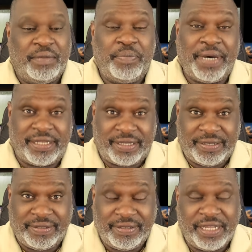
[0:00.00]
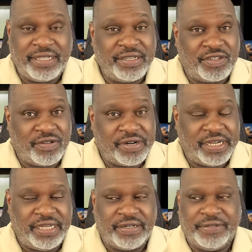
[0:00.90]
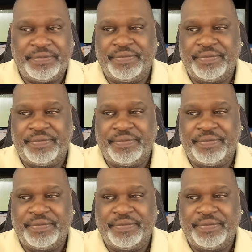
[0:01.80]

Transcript: But let's get started here.